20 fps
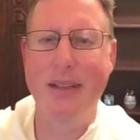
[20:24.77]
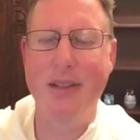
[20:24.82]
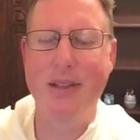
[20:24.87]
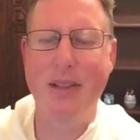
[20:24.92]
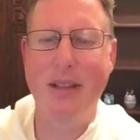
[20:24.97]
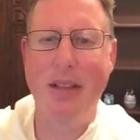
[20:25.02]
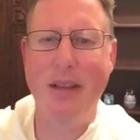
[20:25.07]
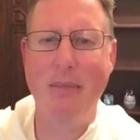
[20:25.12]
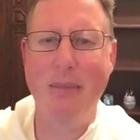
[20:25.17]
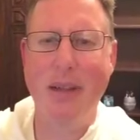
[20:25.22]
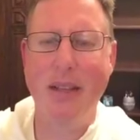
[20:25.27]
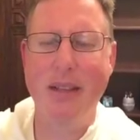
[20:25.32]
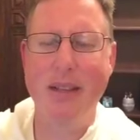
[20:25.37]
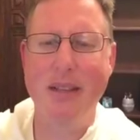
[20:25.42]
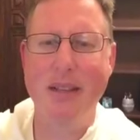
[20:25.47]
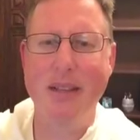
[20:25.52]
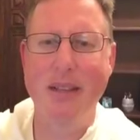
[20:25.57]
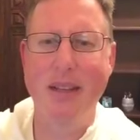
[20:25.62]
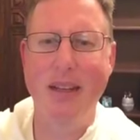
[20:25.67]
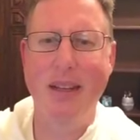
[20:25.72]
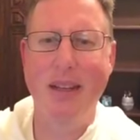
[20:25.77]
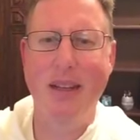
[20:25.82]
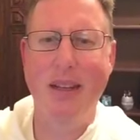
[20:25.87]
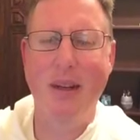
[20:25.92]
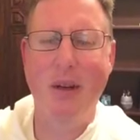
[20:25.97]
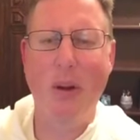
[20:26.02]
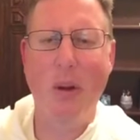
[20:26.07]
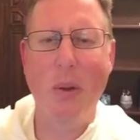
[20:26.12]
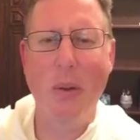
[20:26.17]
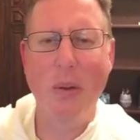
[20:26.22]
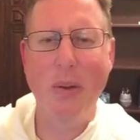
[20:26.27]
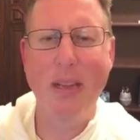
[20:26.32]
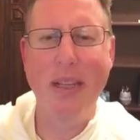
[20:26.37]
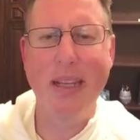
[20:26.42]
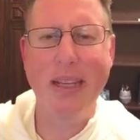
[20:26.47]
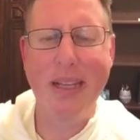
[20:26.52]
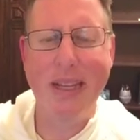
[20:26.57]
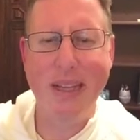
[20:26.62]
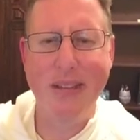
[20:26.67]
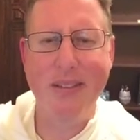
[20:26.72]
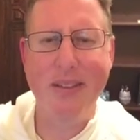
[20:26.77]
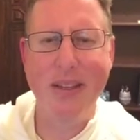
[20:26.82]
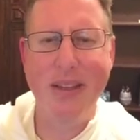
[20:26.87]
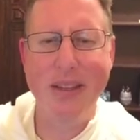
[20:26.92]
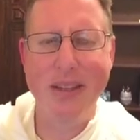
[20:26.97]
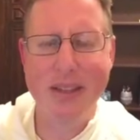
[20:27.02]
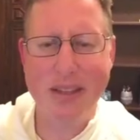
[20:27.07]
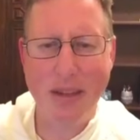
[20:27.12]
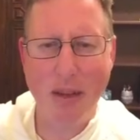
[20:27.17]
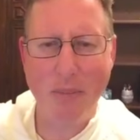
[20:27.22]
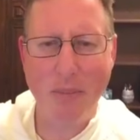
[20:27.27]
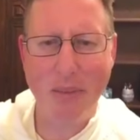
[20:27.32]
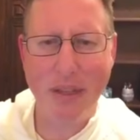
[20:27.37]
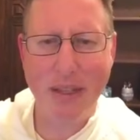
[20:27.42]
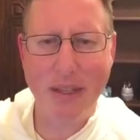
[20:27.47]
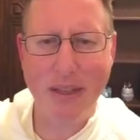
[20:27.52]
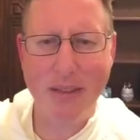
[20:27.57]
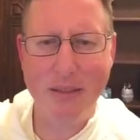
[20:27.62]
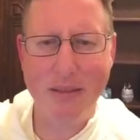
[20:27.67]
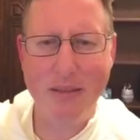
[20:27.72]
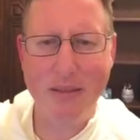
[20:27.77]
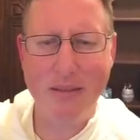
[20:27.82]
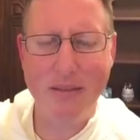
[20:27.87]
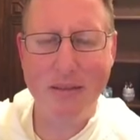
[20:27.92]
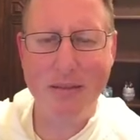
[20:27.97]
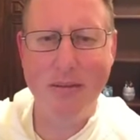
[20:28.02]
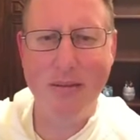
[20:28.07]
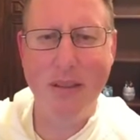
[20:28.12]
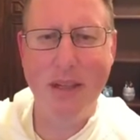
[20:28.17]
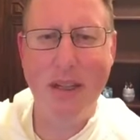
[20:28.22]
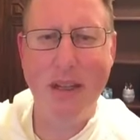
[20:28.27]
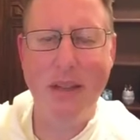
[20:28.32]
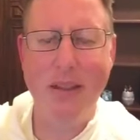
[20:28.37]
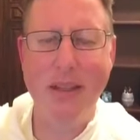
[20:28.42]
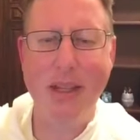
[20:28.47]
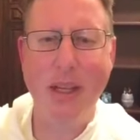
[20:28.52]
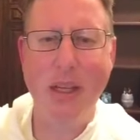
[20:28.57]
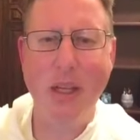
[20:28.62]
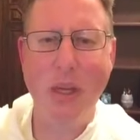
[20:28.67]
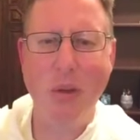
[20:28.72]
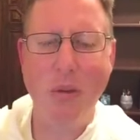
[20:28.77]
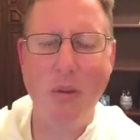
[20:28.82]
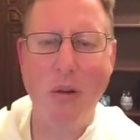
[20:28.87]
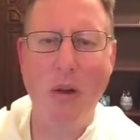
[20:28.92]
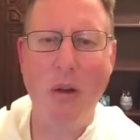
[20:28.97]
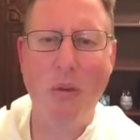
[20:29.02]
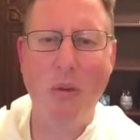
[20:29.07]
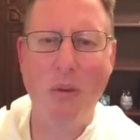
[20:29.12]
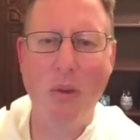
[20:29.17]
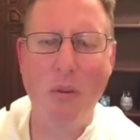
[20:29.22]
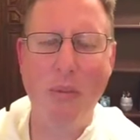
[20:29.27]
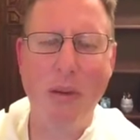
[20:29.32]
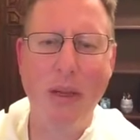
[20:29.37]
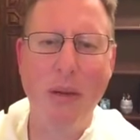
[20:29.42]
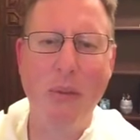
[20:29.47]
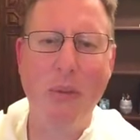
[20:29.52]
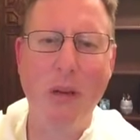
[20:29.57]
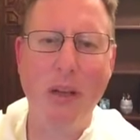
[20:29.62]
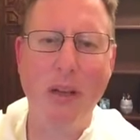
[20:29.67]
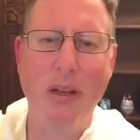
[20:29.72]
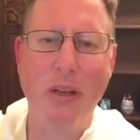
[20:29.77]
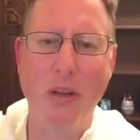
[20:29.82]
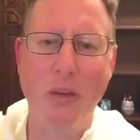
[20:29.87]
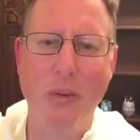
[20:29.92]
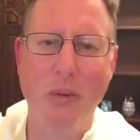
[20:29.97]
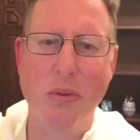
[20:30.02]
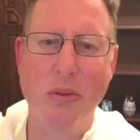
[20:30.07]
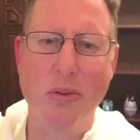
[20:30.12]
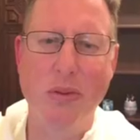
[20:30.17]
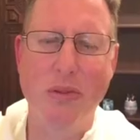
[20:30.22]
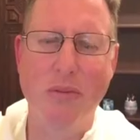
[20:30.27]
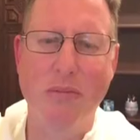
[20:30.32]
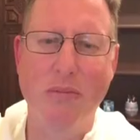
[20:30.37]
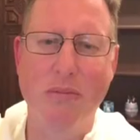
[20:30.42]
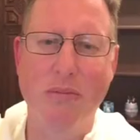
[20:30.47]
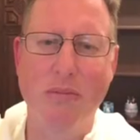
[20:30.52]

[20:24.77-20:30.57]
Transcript: So that means only giving something that you know will be well used.